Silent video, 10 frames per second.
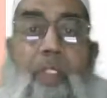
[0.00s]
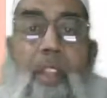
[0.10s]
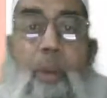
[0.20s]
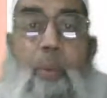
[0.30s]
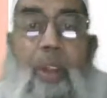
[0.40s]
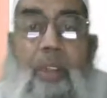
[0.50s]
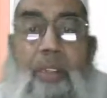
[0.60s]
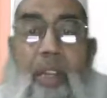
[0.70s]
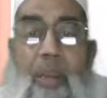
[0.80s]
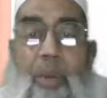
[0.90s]
with
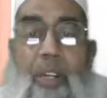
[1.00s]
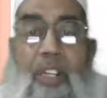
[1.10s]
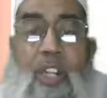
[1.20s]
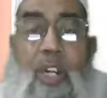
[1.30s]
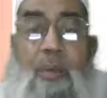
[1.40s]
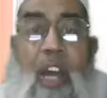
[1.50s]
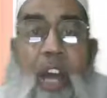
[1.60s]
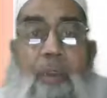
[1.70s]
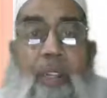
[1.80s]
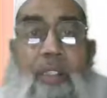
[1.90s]
the addition of
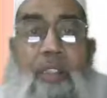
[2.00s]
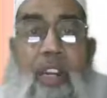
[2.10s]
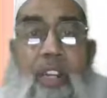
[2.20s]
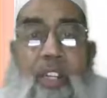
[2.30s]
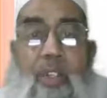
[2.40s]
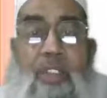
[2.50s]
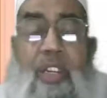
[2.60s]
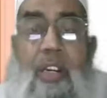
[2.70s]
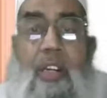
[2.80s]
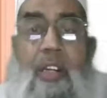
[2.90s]
carbon, this
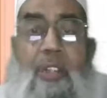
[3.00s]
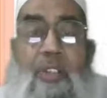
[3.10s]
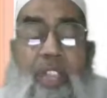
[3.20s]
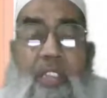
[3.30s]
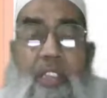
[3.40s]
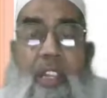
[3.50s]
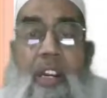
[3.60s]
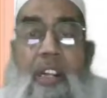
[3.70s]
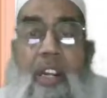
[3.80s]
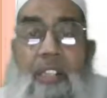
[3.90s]
reduces
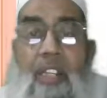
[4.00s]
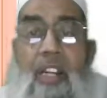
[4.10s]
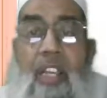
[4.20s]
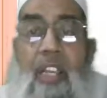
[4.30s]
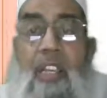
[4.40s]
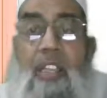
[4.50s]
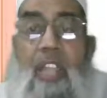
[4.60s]
ductility.